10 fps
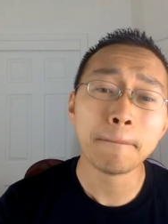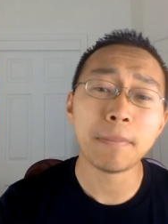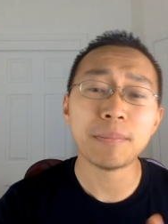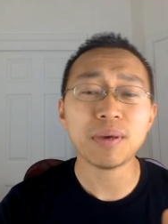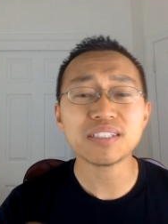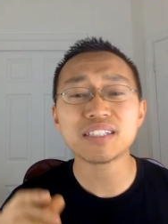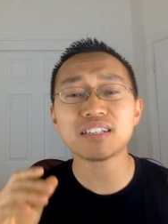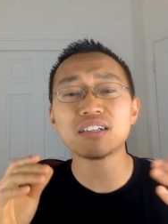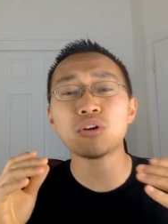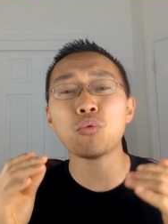but
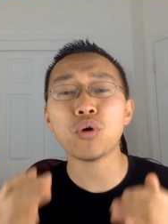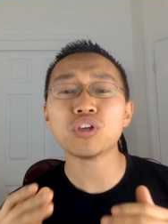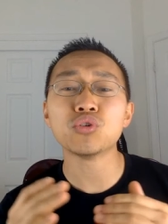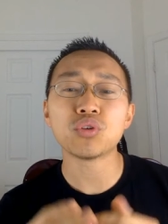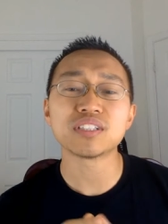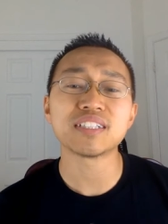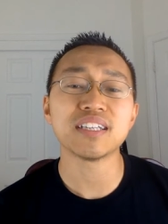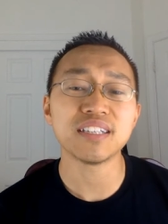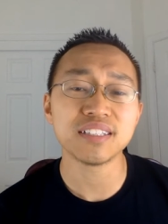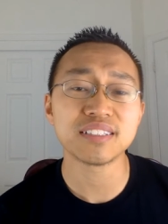basically what you are
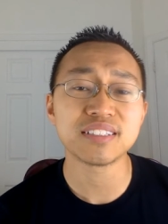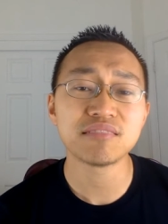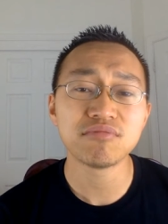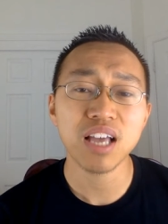saying is,